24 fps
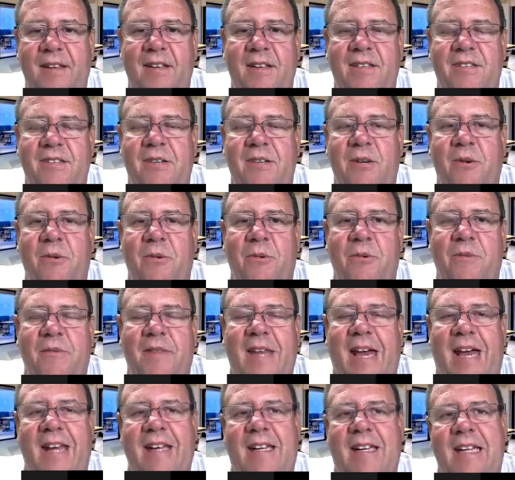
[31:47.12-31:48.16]
So
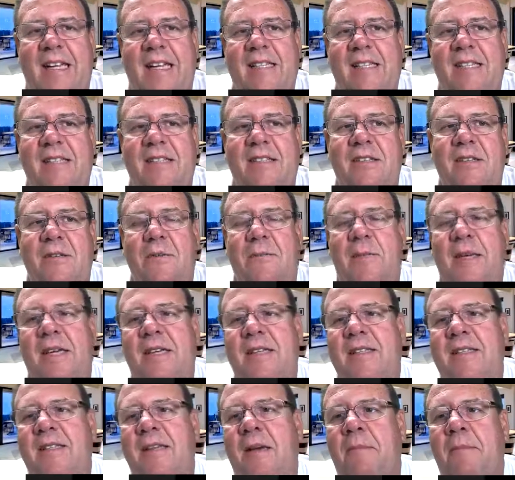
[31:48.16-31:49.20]
that needs to
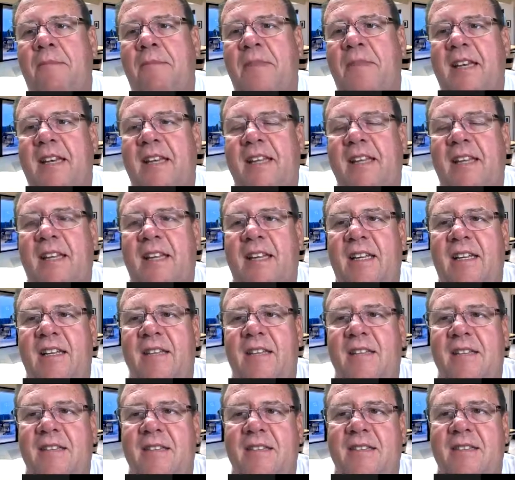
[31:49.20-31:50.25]
be something that
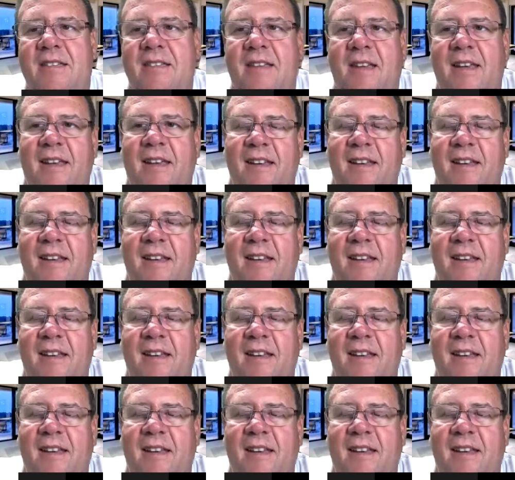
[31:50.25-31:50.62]
is